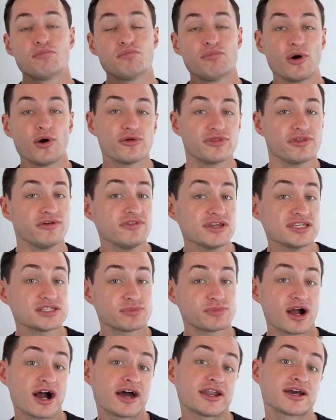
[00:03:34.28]
Both of these
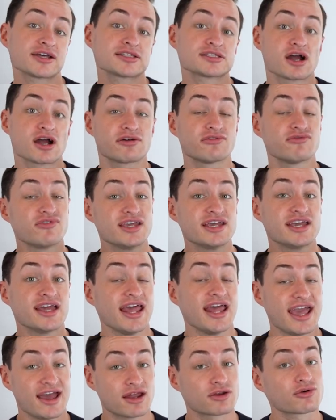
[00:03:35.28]
products are vegan
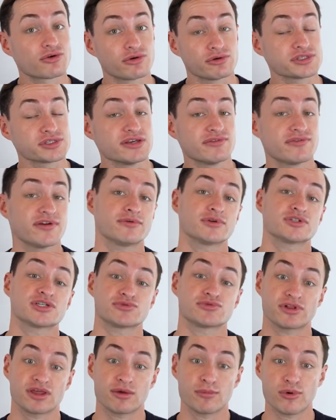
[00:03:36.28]
and cruelty-free, which
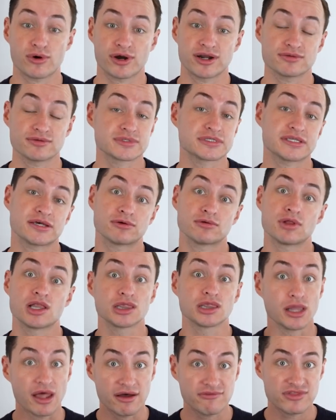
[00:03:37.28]
is really important, so
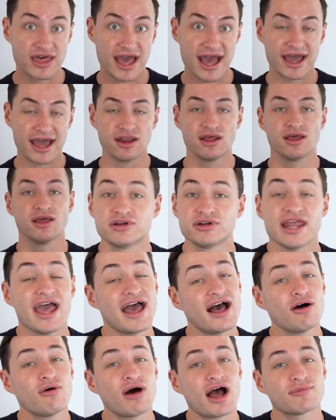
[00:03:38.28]
love that.
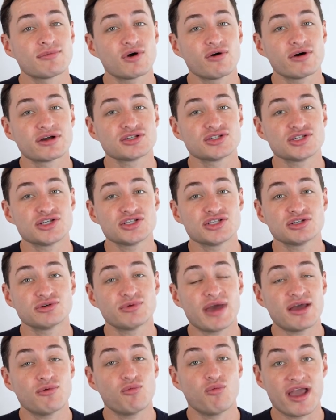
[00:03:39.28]
Now I'm going to
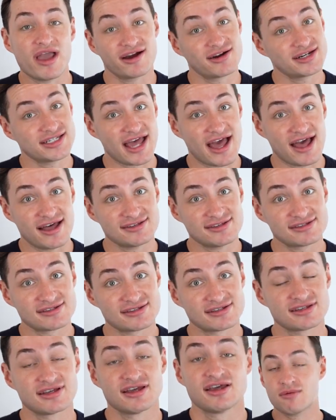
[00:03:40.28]
do a wear
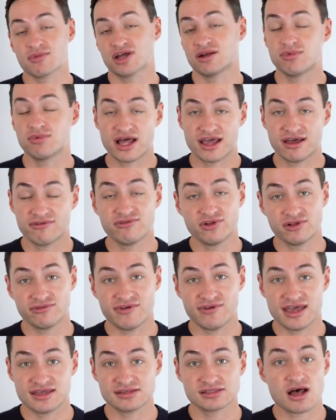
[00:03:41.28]
test. I'm gonna apply a full
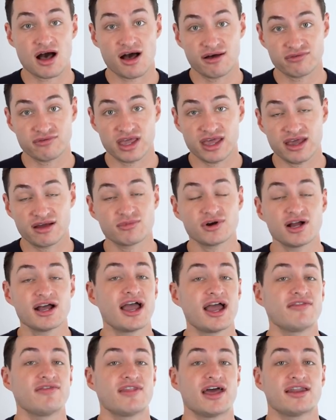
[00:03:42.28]
face off
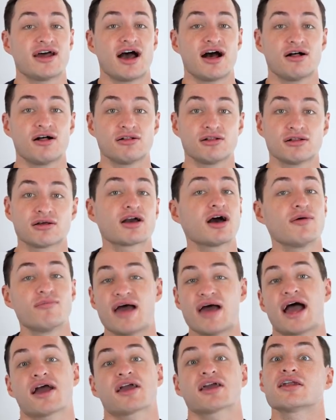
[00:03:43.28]
camera, and then I'll come
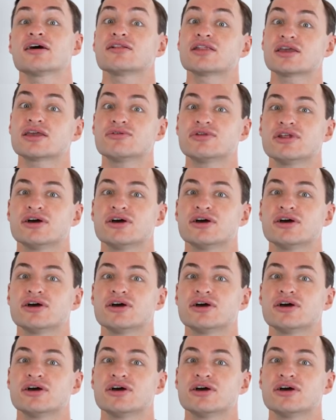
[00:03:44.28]
back and I'll let you